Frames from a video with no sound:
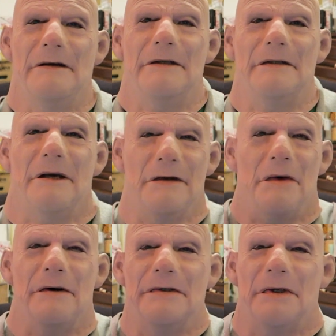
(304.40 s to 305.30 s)
His thing
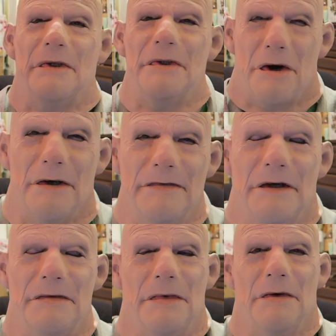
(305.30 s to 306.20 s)
was to shock
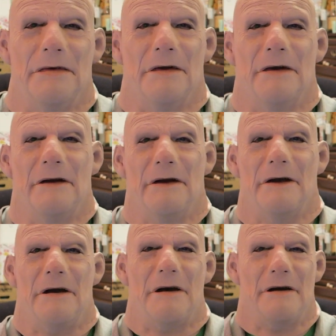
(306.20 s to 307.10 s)
people
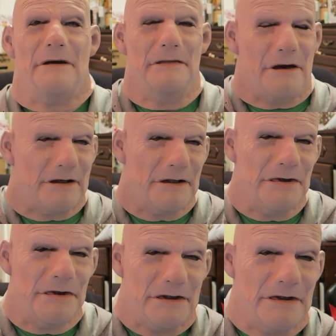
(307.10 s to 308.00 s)
and making
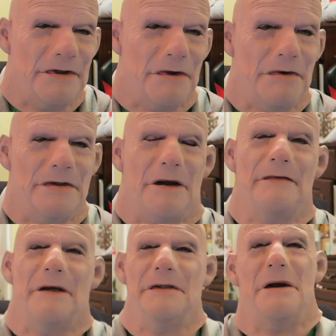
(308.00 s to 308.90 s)
shitty jokes
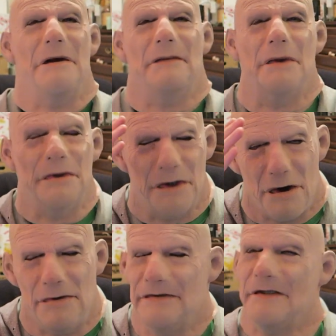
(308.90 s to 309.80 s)
like this. But
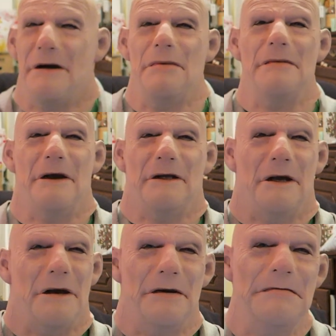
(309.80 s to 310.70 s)
don't tell
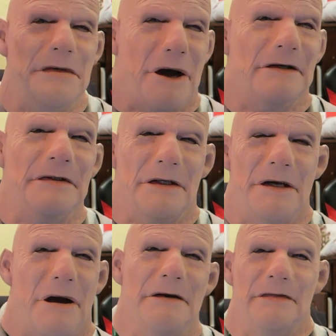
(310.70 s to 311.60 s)
me
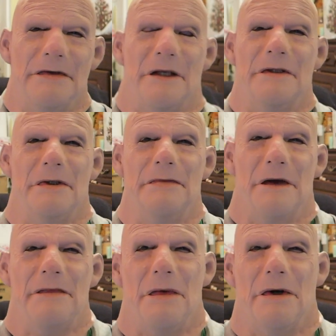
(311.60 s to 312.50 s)
99% of you
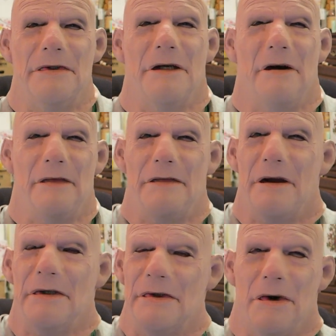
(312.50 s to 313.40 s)
people watching haven't
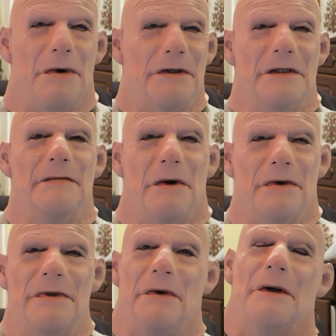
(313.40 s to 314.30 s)
made jokes
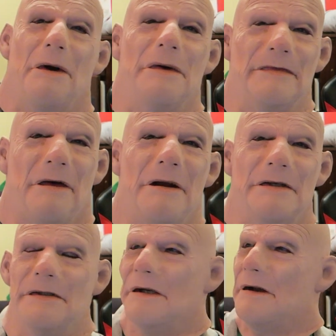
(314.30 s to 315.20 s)
amongst your close
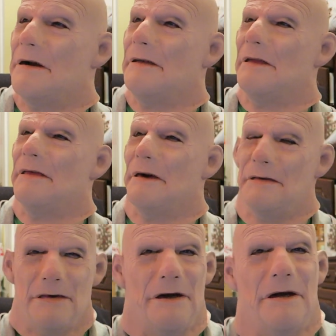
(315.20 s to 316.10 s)
friends
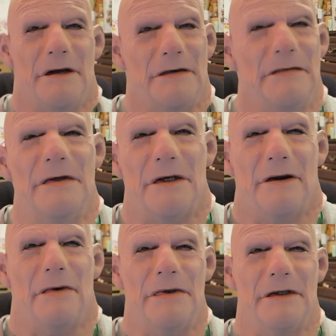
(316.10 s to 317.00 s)
that were
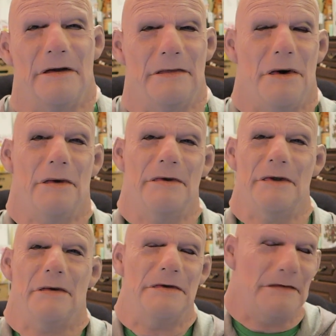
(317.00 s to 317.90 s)
close to the bone.
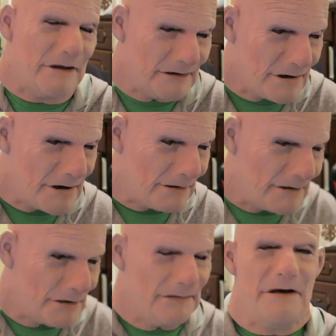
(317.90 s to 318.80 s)
Do you know what I mean?
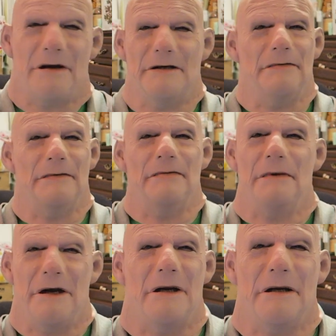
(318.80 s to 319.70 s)
We all make
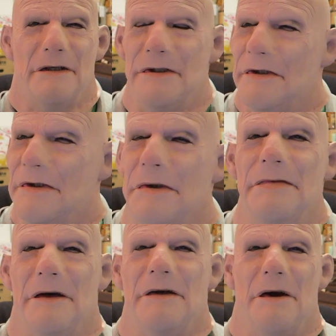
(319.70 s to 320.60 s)
really
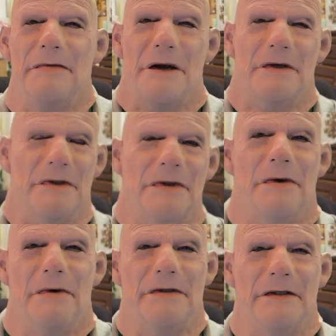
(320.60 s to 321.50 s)
stupid, horrendous
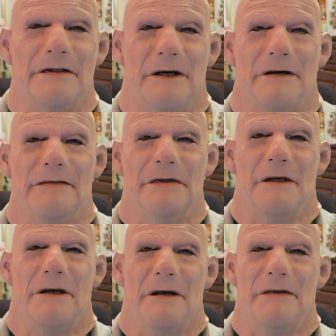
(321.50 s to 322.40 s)
jokes at times
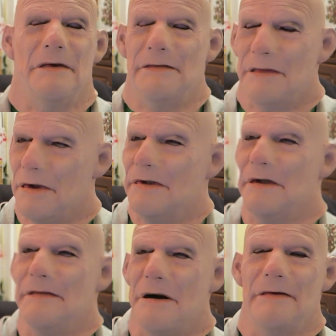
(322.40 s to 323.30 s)
that push
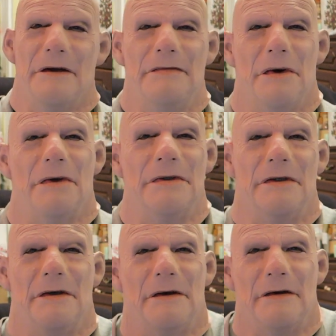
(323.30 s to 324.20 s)
the barrier, but
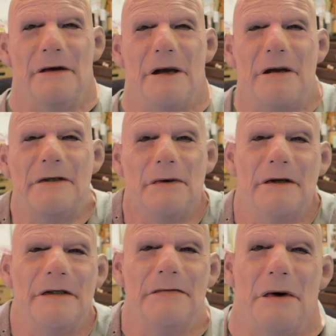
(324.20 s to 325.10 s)
he done
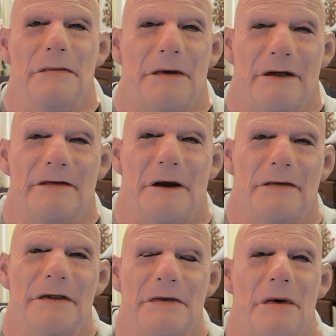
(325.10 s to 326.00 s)
it in public. That
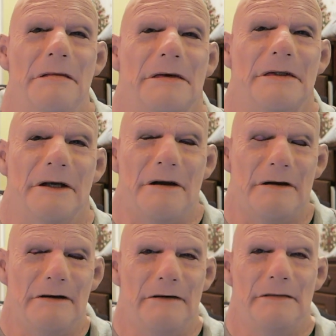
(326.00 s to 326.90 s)
was his one
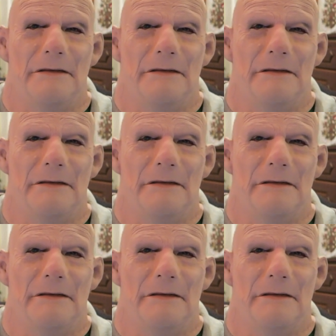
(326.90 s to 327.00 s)
mistake.